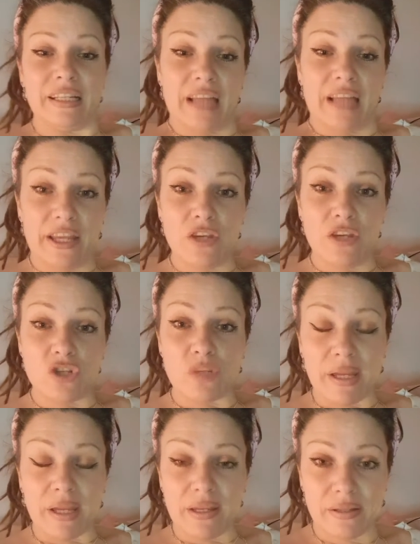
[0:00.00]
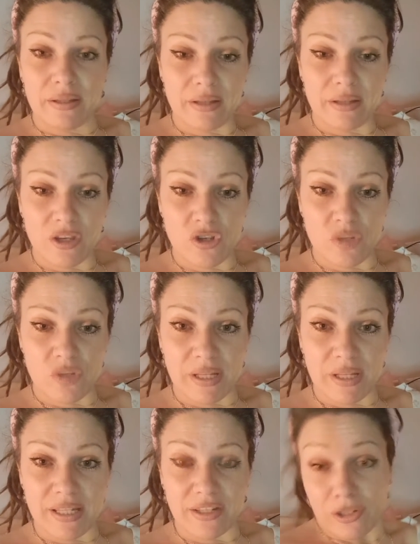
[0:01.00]
I used to be a
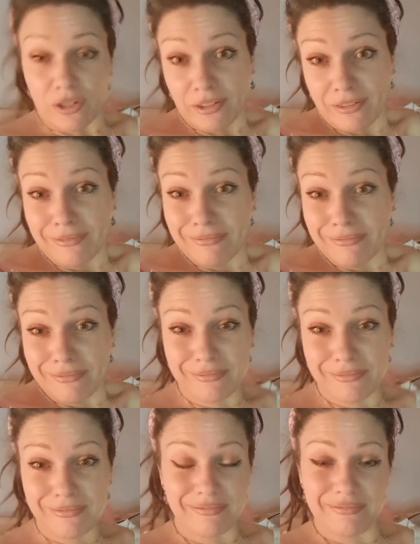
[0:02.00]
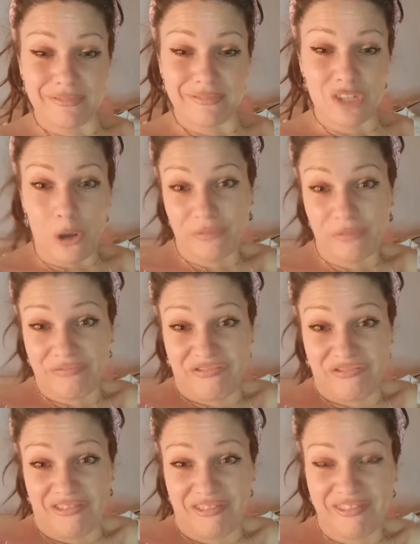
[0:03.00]
teacher. So,
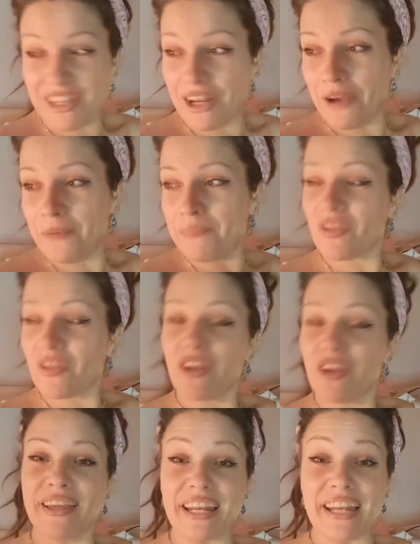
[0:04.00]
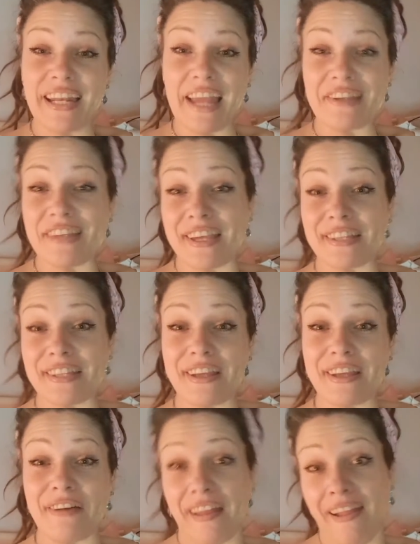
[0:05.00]
you know, any naysays
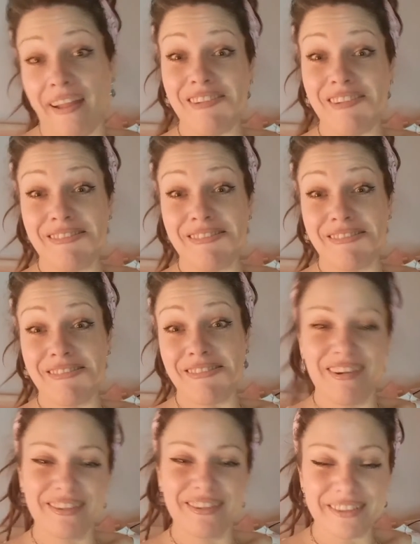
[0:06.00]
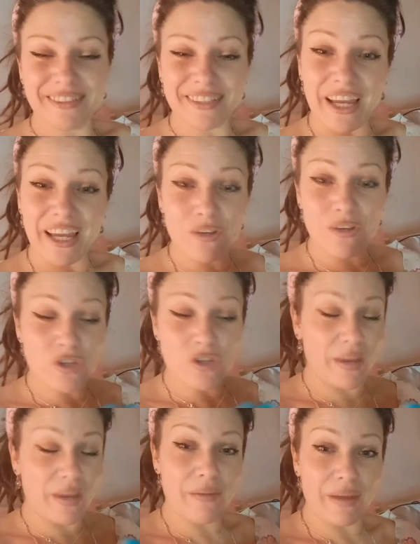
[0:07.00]
out there? Yeah, I used to be
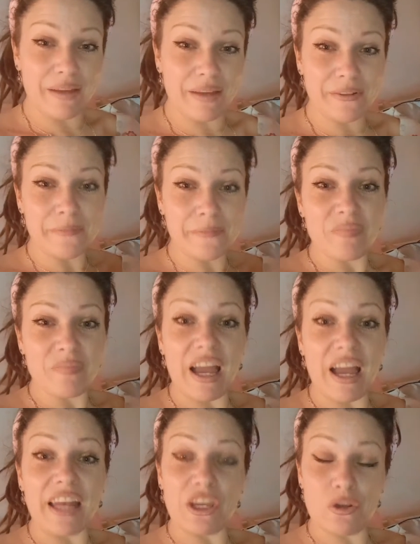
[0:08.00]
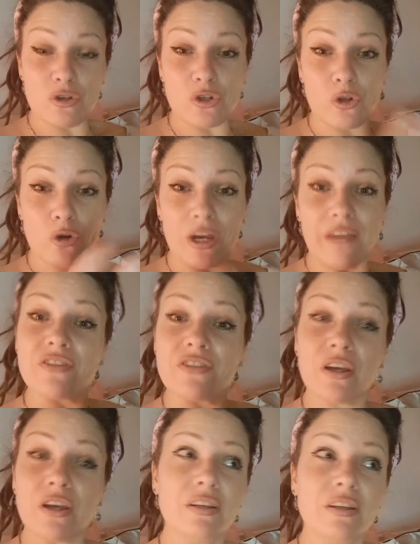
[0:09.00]
anyway. And I used to look
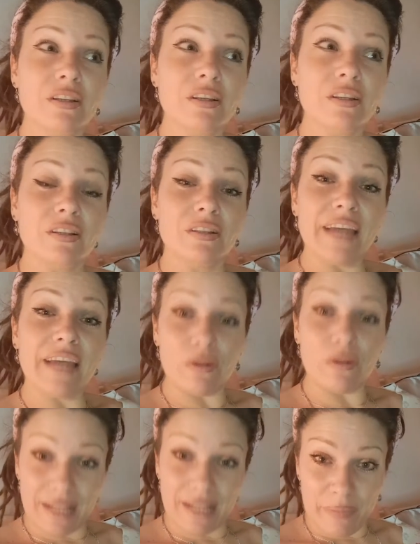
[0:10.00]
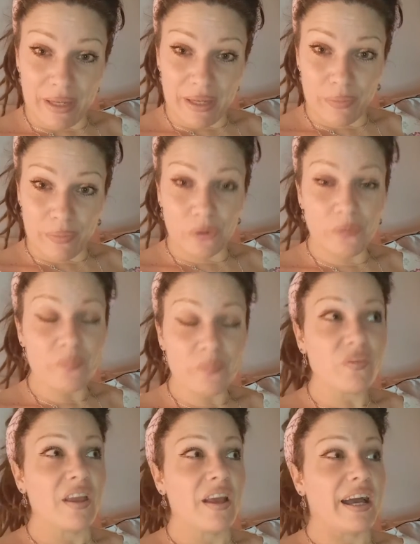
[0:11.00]
after elderly people.
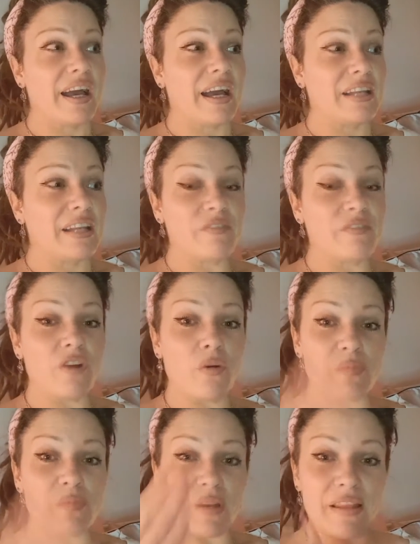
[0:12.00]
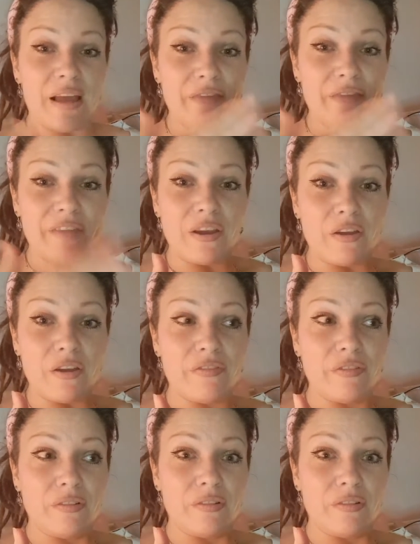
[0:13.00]
And I've always been in that thing of